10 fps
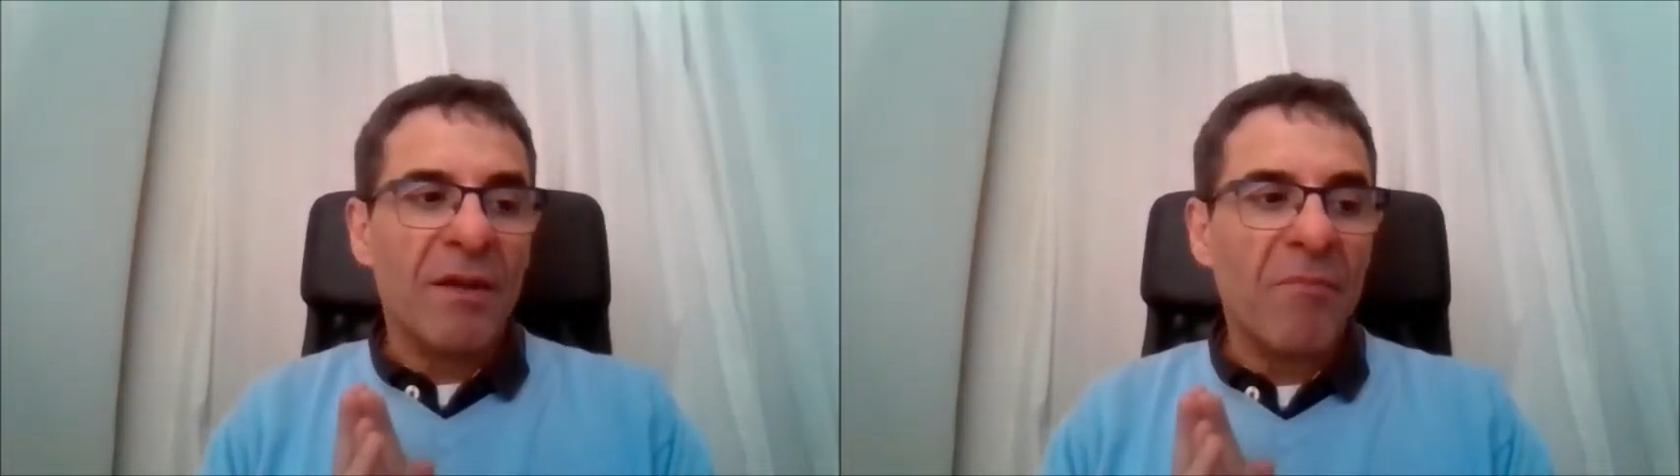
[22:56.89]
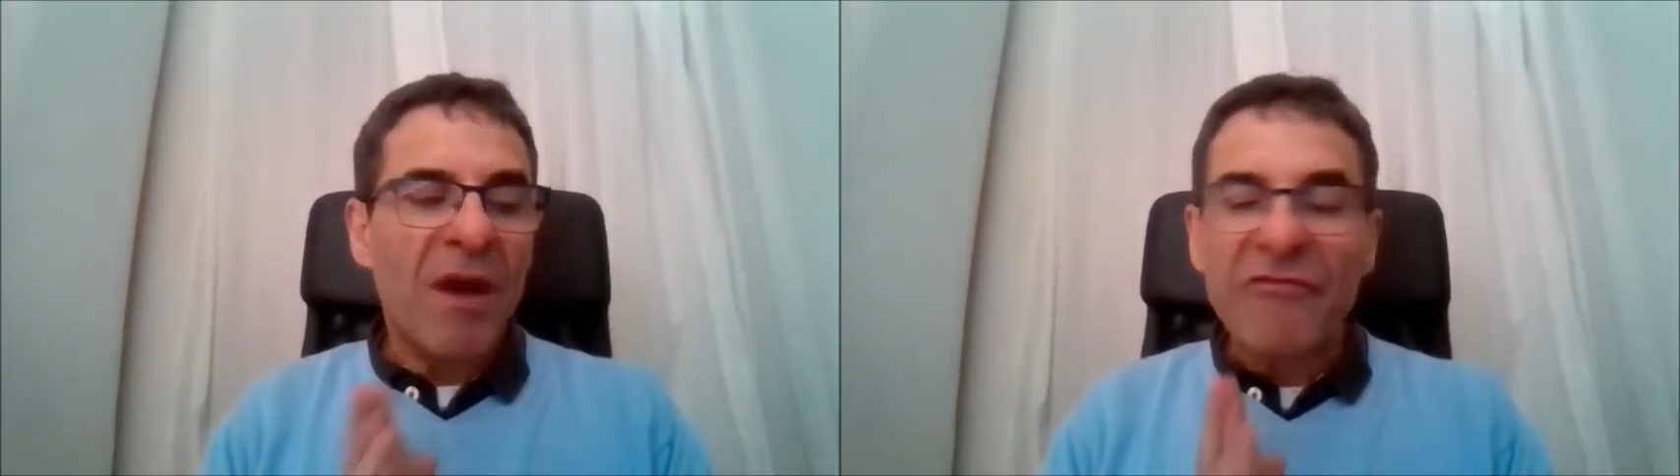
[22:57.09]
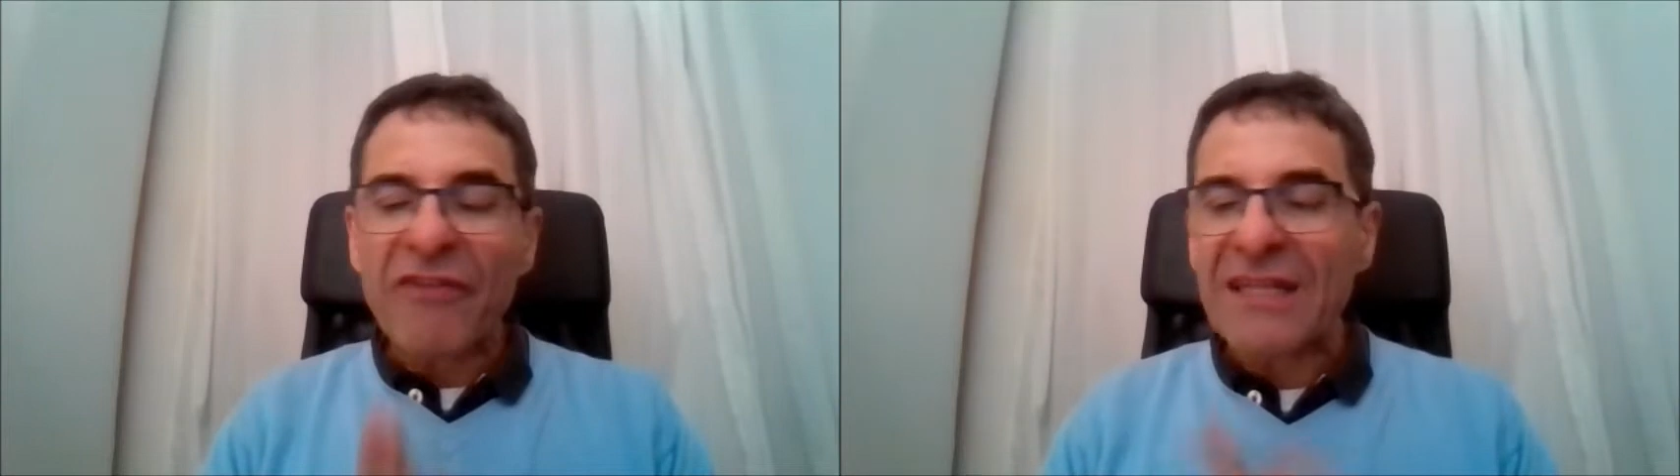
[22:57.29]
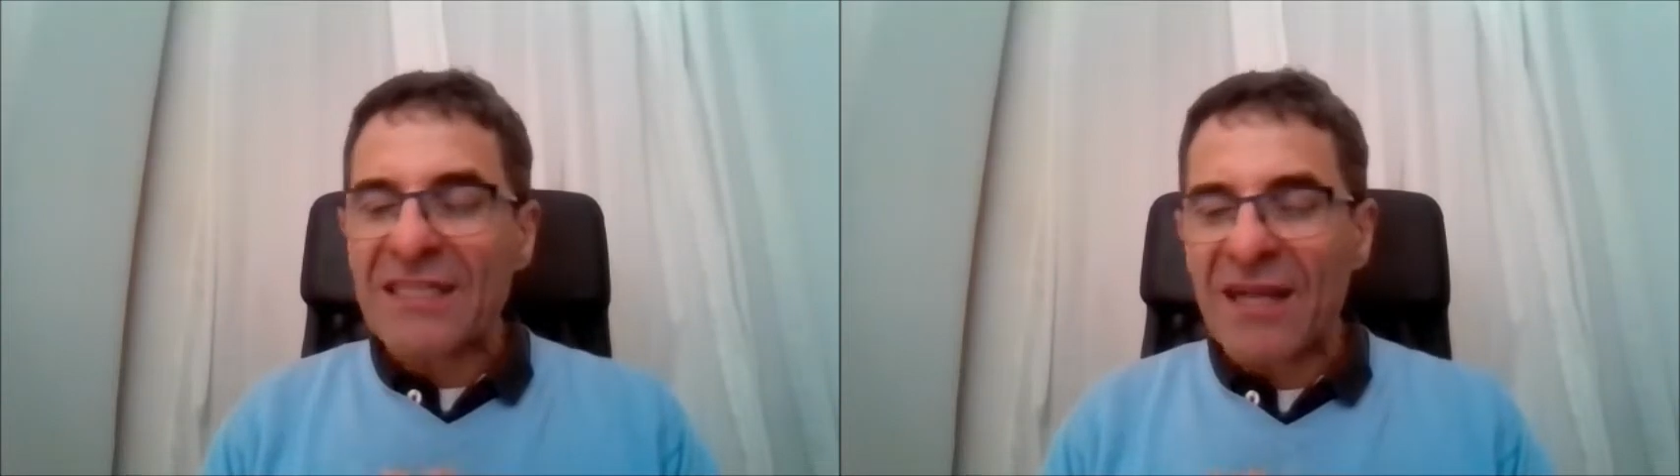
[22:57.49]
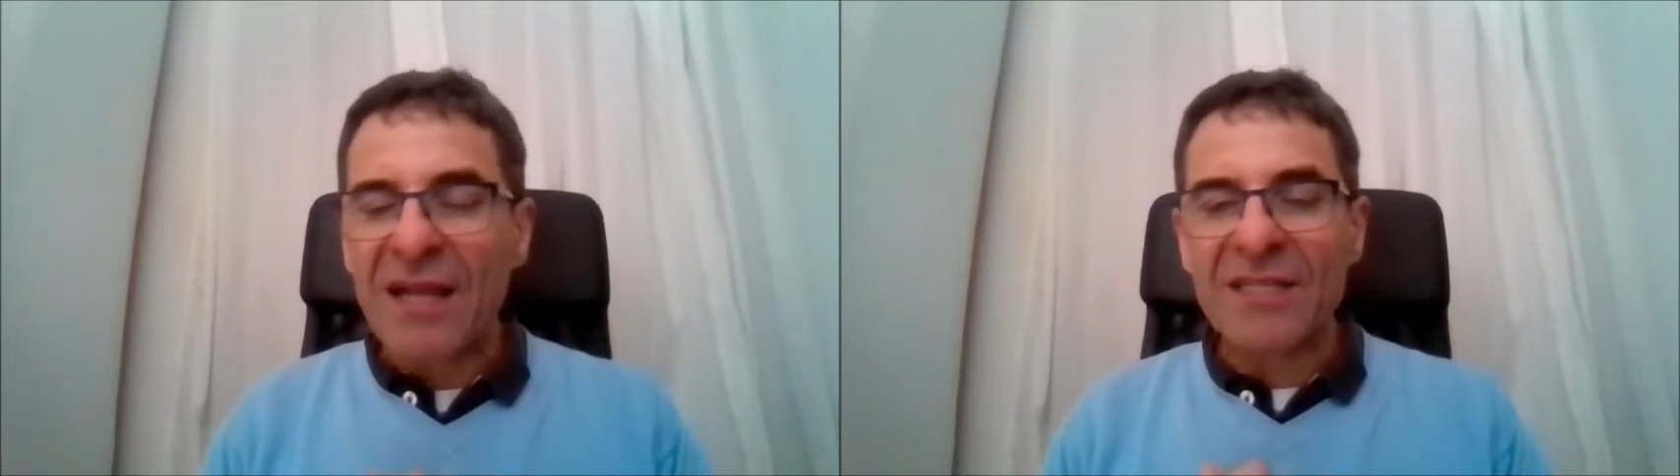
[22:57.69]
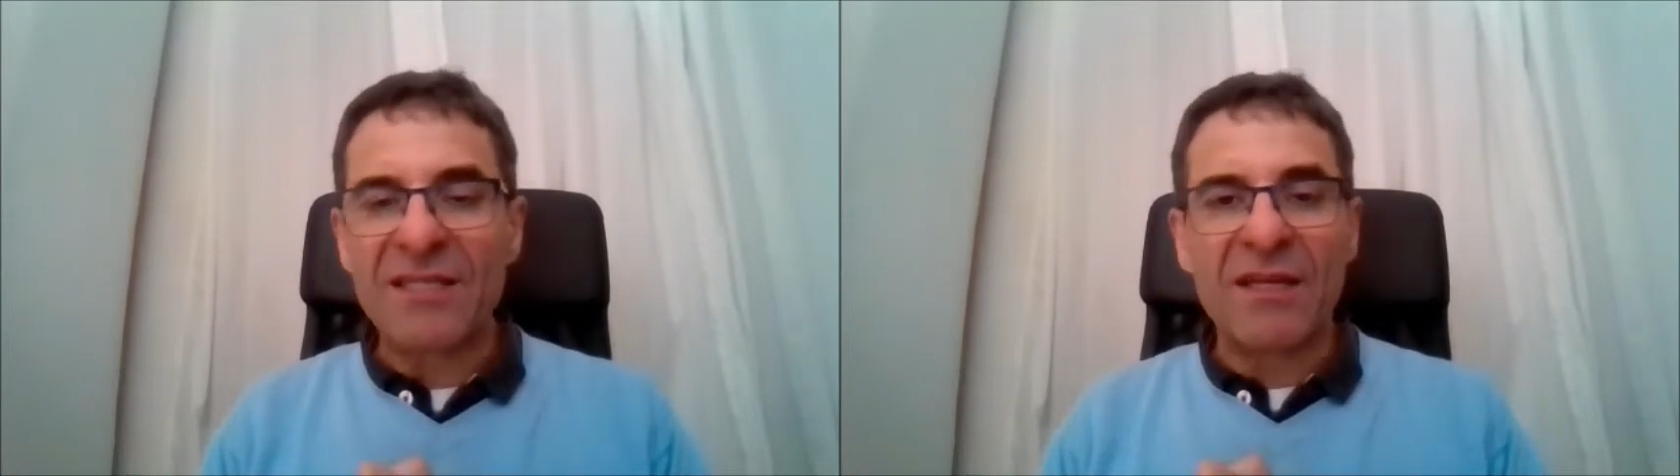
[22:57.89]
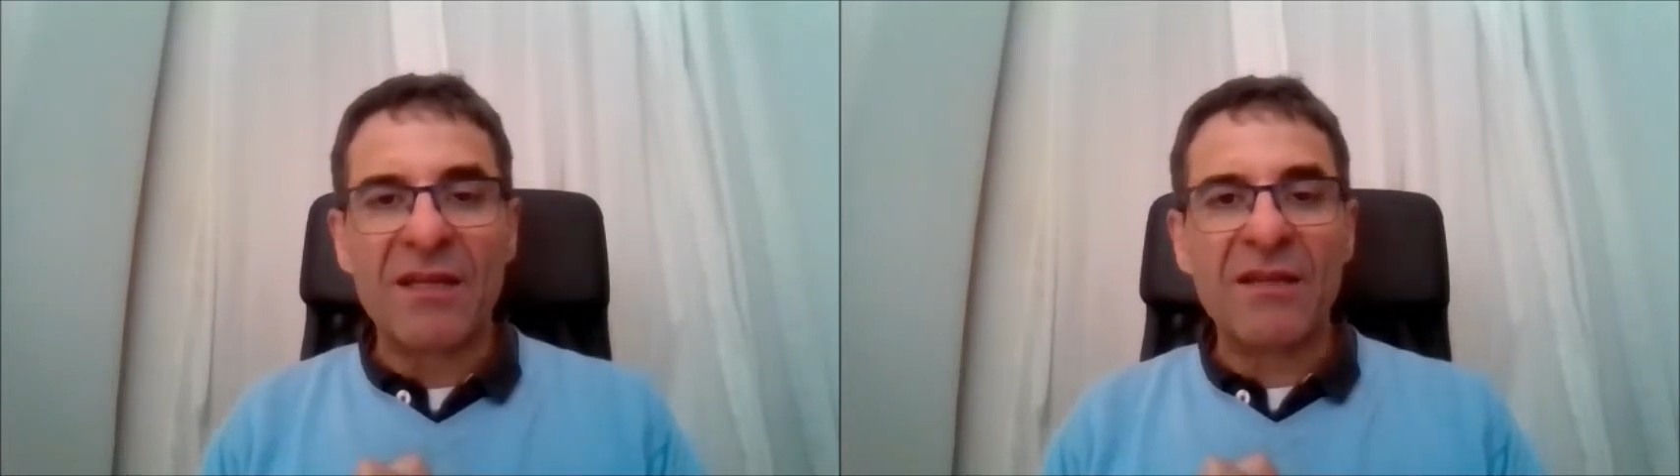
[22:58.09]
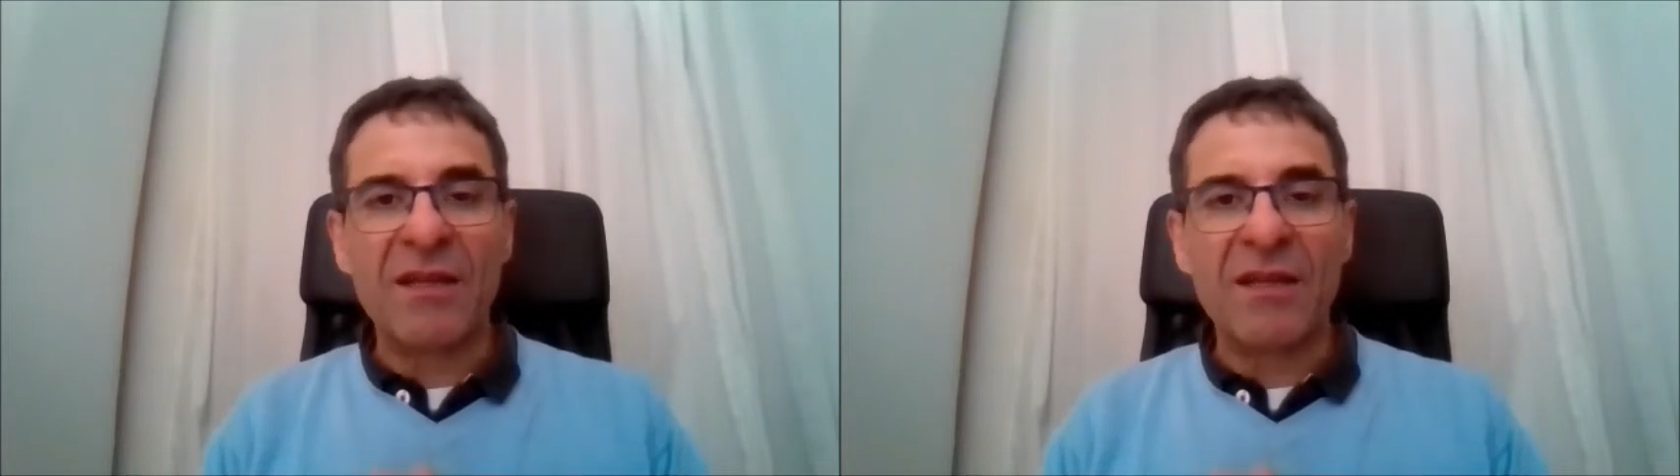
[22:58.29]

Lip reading: Manfred Sachse,